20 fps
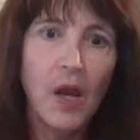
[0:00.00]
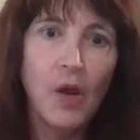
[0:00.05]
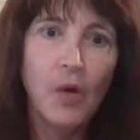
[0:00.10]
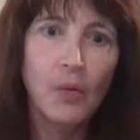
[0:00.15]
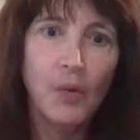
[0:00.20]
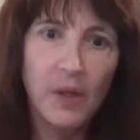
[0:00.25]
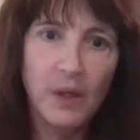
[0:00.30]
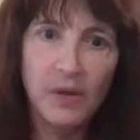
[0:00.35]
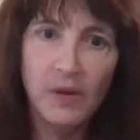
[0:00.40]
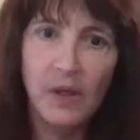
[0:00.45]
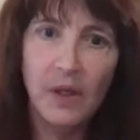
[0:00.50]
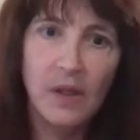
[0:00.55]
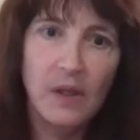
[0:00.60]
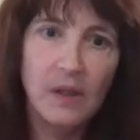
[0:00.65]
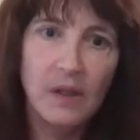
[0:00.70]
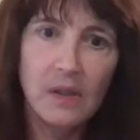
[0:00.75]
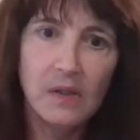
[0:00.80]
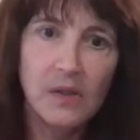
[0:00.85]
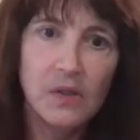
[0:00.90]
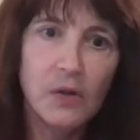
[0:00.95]
within
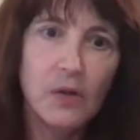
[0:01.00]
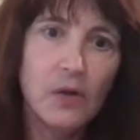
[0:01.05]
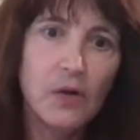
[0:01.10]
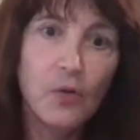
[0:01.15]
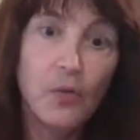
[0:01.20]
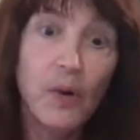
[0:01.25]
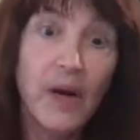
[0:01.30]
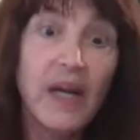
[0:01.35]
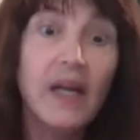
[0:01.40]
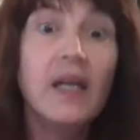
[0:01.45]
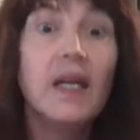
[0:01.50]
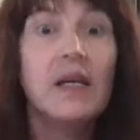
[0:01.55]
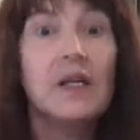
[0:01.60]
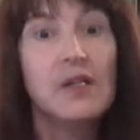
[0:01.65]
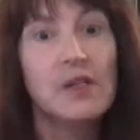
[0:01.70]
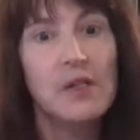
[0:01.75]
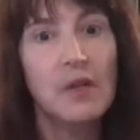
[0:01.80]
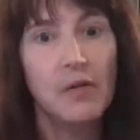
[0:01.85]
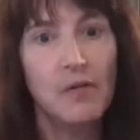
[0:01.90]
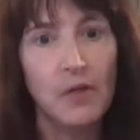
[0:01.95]
a certain
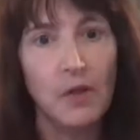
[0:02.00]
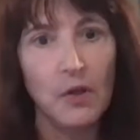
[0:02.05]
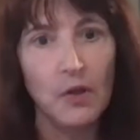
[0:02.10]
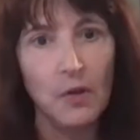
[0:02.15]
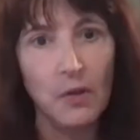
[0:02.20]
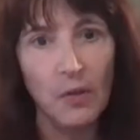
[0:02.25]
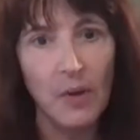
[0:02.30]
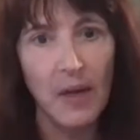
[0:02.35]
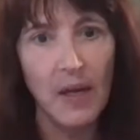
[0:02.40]
radius of you.